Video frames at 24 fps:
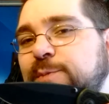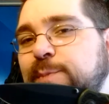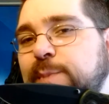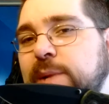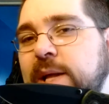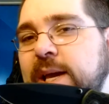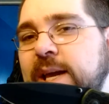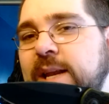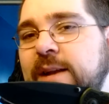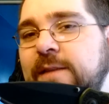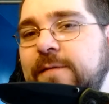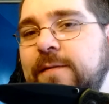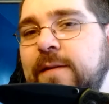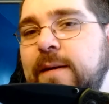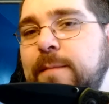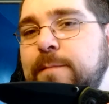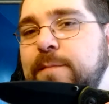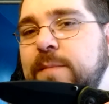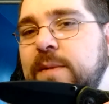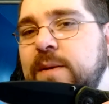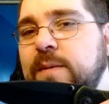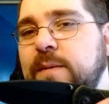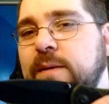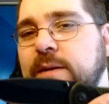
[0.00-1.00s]
blade, if
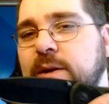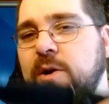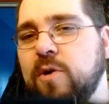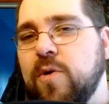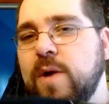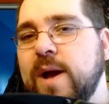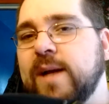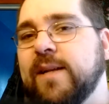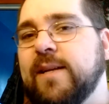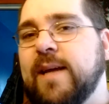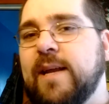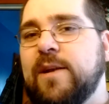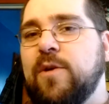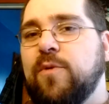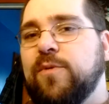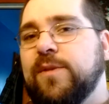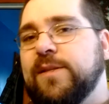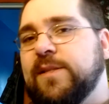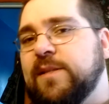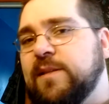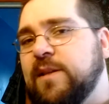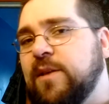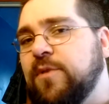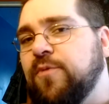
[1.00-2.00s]
I'm correct. I know
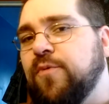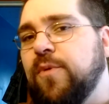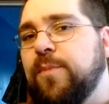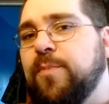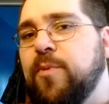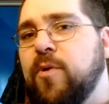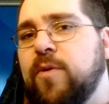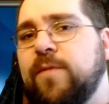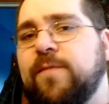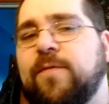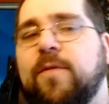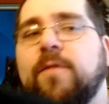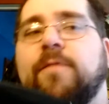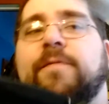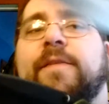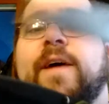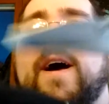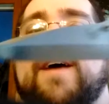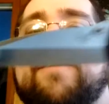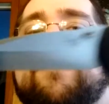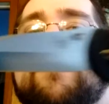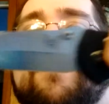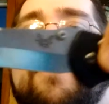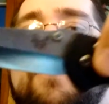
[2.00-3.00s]
this is a
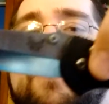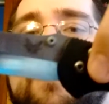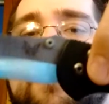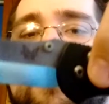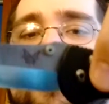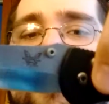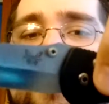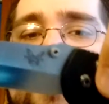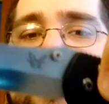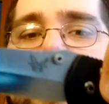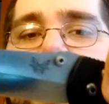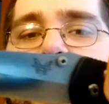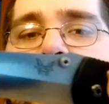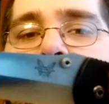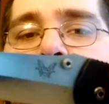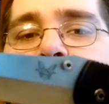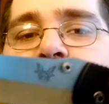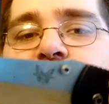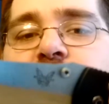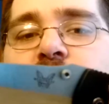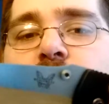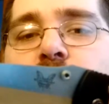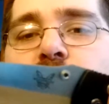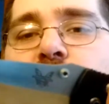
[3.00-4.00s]
3.45.
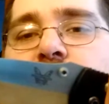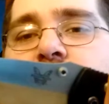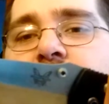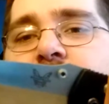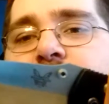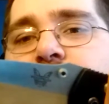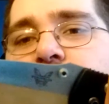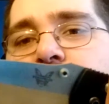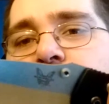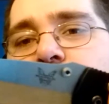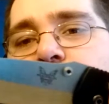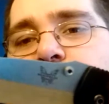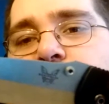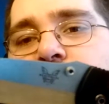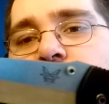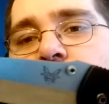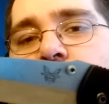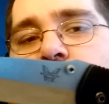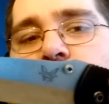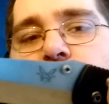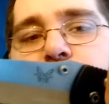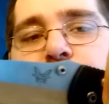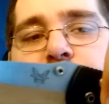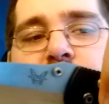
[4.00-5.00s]
So we'll have a little bit
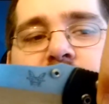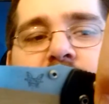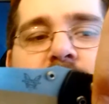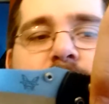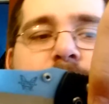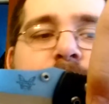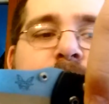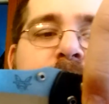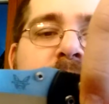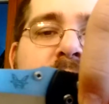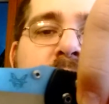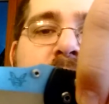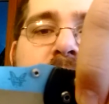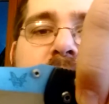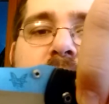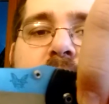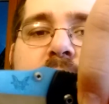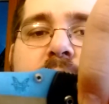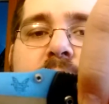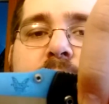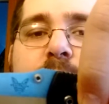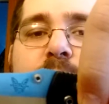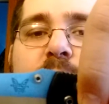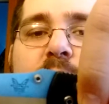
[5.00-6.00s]
longer blade.
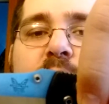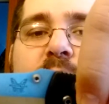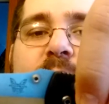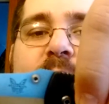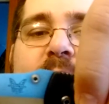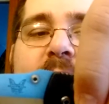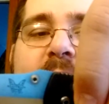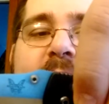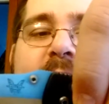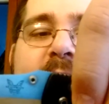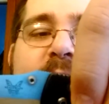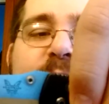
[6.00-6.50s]
Looks like it's